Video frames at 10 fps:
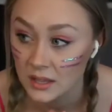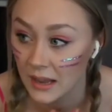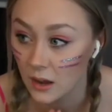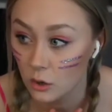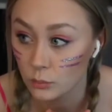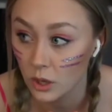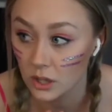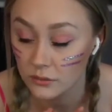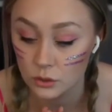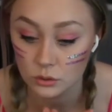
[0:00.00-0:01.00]
yeah, I hope
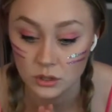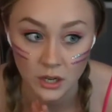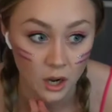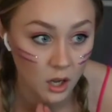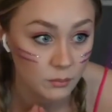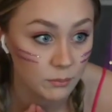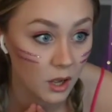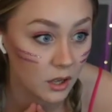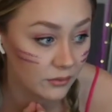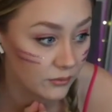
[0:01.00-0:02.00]
all of you got up
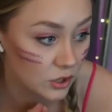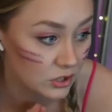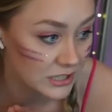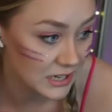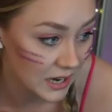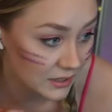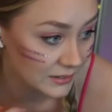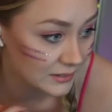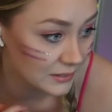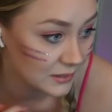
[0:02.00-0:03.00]
off your
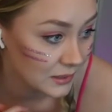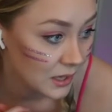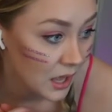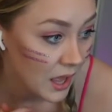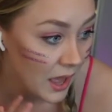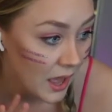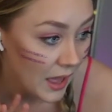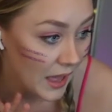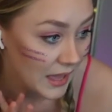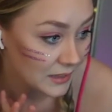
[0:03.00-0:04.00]
chairs
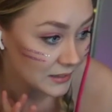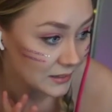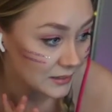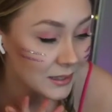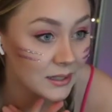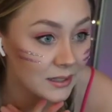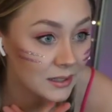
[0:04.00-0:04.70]
and